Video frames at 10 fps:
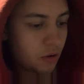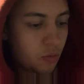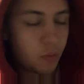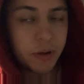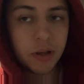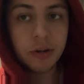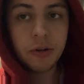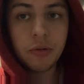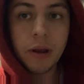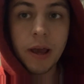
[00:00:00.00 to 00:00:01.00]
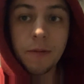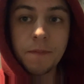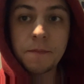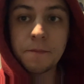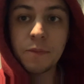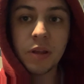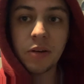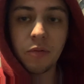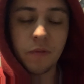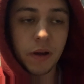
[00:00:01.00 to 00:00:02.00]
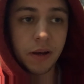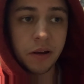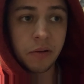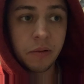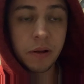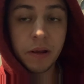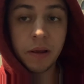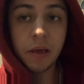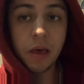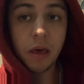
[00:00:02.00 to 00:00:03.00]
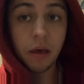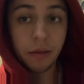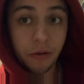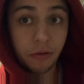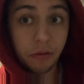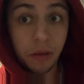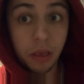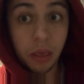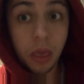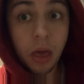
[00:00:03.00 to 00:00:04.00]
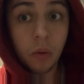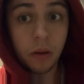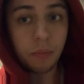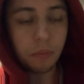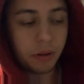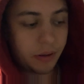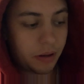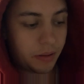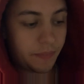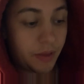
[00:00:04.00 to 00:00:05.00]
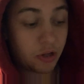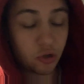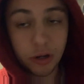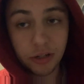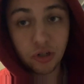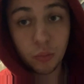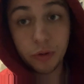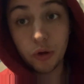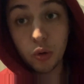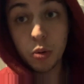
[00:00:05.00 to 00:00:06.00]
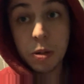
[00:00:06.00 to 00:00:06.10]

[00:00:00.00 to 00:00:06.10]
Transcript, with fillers: what am I going to do now? I don't really know. I don't really know, but uh, I shall catch up with you.